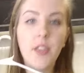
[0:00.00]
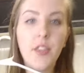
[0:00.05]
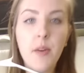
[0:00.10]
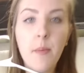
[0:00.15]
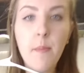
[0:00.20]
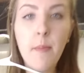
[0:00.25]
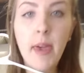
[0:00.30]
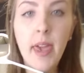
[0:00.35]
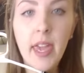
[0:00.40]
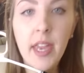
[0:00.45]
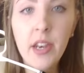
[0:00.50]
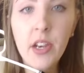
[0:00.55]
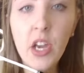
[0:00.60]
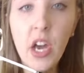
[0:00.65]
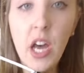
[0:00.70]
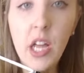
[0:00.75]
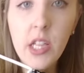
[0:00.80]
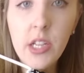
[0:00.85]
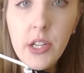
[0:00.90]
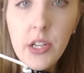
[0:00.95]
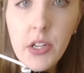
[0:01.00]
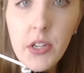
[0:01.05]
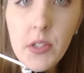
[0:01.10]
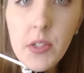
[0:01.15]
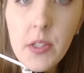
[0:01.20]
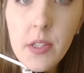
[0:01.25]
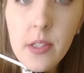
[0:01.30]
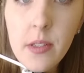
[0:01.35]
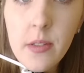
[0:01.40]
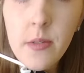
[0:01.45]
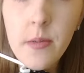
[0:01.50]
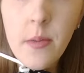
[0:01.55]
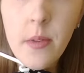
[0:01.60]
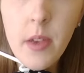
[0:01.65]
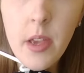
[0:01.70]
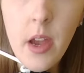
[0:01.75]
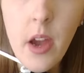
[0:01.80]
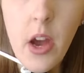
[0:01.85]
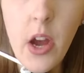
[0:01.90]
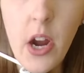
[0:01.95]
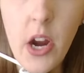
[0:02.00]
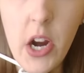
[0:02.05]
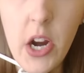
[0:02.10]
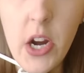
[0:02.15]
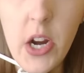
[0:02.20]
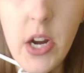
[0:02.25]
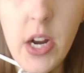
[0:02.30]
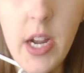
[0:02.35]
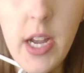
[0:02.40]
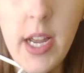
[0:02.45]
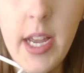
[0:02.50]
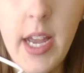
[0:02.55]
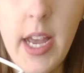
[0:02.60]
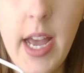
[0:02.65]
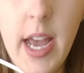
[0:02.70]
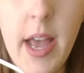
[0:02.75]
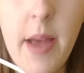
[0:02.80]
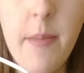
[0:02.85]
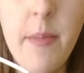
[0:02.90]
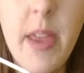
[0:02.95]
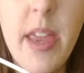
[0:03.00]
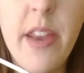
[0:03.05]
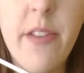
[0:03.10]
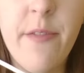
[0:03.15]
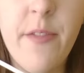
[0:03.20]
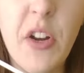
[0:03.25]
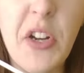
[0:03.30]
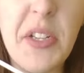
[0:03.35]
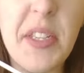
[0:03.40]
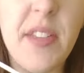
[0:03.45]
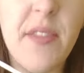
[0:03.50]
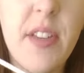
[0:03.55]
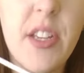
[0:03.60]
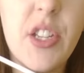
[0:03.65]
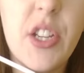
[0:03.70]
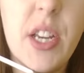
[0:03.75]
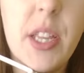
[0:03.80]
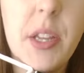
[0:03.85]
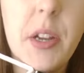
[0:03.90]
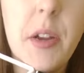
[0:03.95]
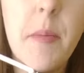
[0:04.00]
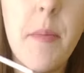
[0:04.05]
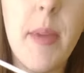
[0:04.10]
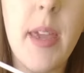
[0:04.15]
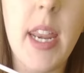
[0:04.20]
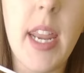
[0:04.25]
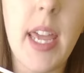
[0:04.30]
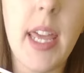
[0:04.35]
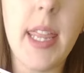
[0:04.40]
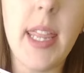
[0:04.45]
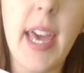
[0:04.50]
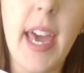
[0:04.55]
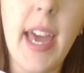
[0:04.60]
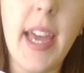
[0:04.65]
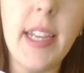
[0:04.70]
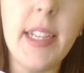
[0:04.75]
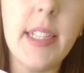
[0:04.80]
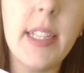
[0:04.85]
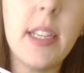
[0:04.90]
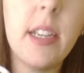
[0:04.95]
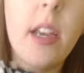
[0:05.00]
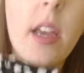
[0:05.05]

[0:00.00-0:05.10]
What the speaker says: the main colors are inverse of each other, meaning that